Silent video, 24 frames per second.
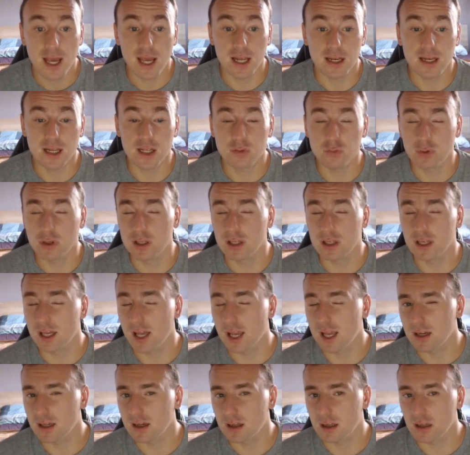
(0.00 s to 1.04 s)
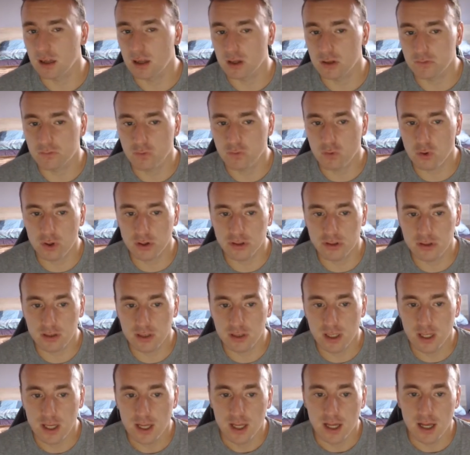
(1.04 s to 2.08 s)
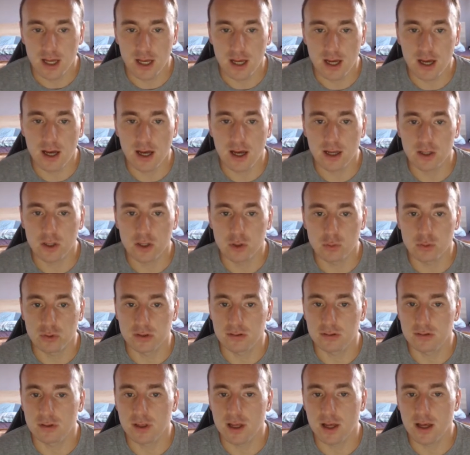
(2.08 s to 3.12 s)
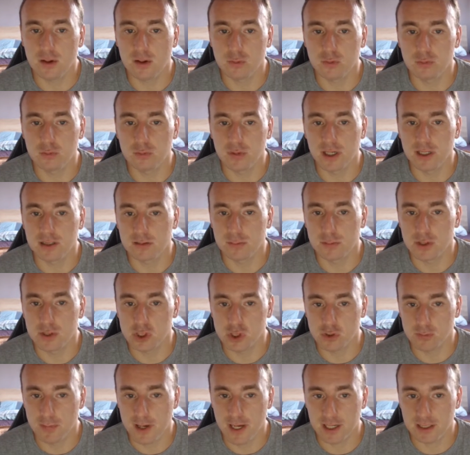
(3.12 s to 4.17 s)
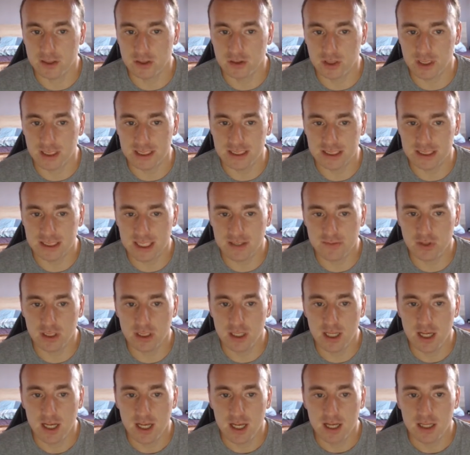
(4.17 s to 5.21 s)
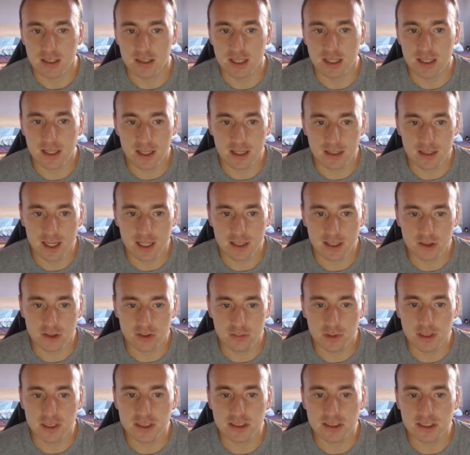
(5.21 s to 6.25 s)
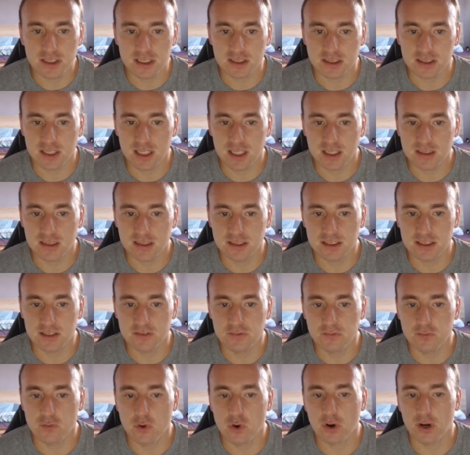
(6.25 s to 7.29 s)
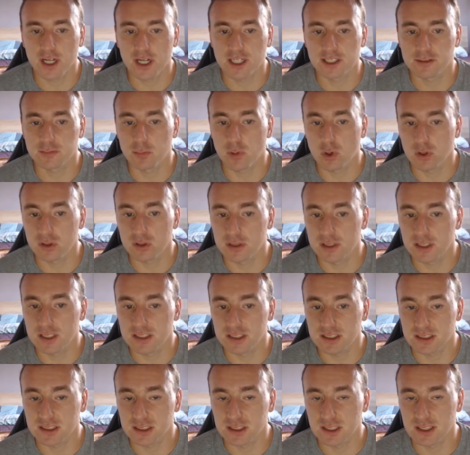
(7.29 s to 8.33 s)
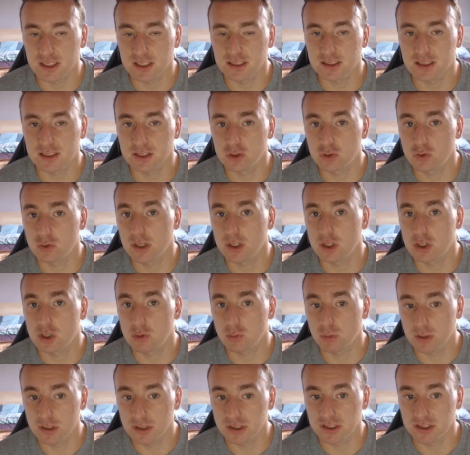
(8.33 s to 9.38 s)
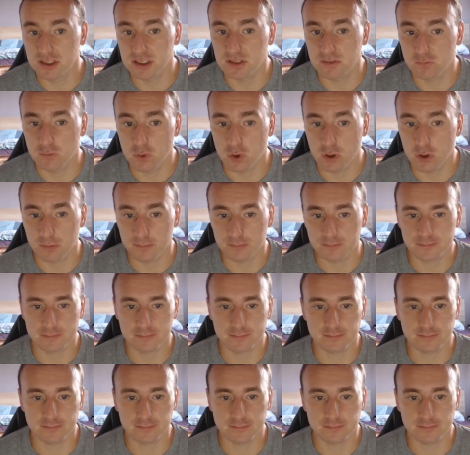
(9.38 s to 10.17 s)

and not really gaining a lot for it. I would bring the bishop back to e7, knight to b6, knight to c4, exploit this situation with a c4